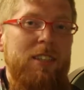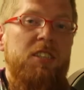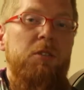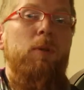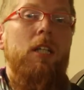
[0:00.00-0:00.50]
and
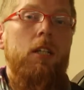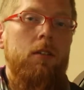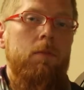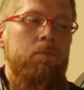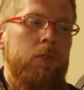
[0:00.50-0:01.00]
speed.
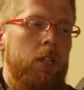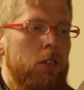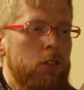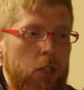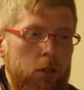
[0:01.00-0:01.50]

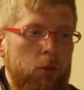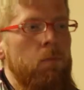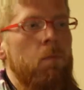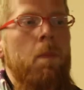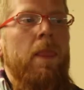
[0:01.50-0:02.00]

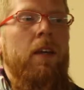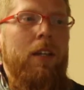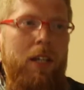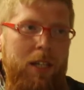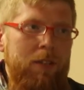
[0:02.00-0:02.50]
So
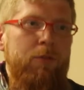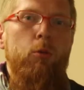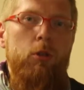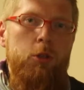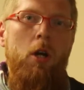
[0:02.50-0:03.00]
if
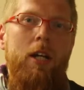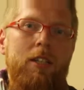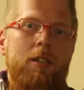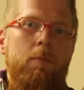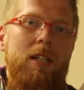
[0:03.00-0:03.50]
you were
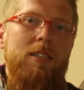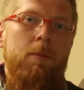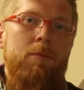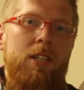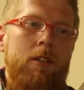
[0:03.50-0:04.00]
trying to make
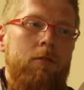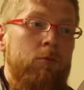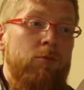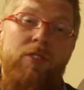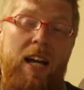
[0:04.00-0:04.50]
something
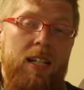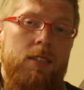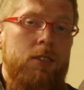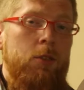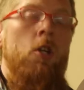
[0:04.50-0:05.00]

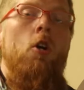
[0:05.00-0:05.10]
fast,